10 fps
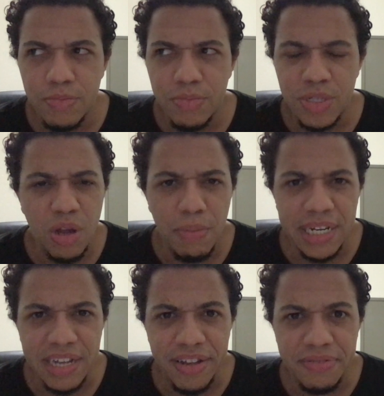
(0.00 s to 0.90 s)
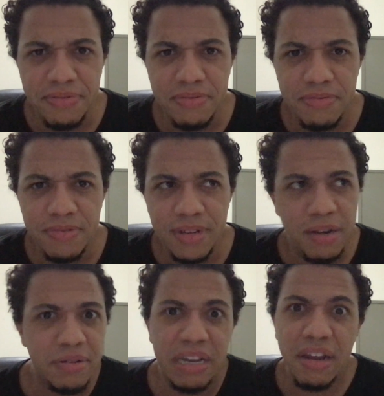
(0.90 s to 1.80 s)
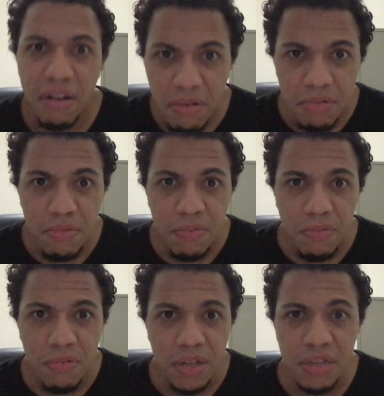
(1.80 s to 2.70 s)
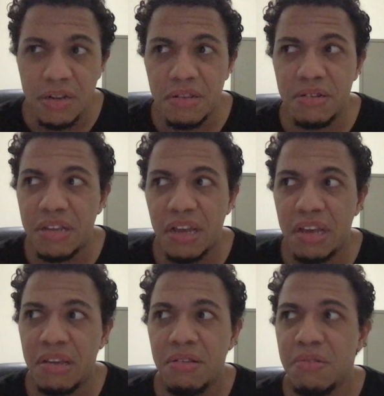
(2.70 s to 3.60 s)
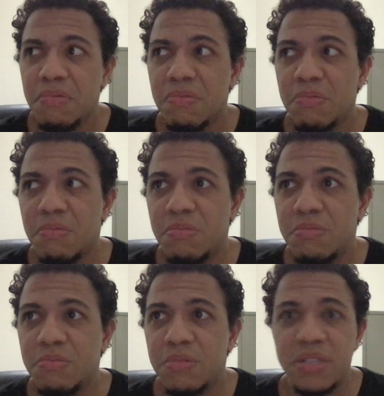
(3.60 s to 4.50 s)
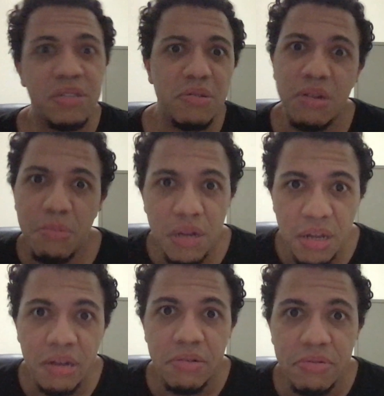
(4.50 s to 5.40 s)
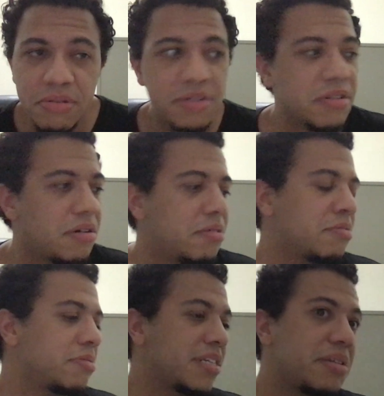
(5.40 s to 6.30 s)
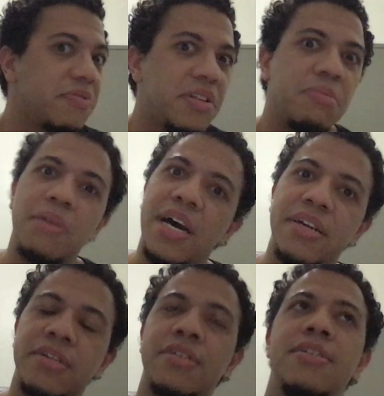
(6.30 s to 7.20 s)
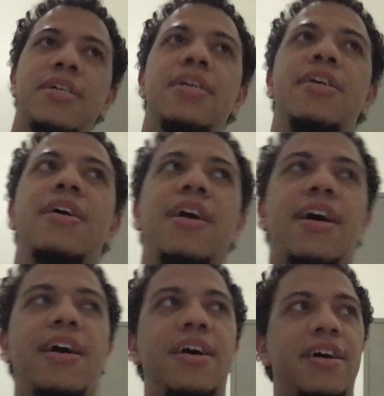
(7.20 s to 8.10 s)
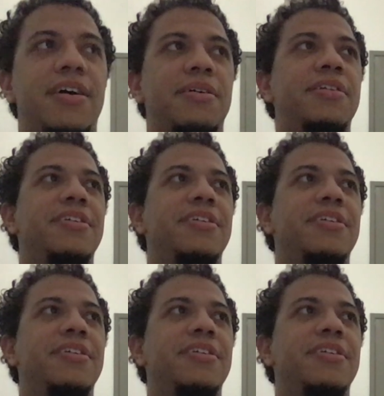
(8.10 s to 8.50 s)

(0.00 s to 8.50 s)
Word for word: saw my stuff. I don't care. At the end of the day, they're still not my life, so it doesn't really matter. Uh,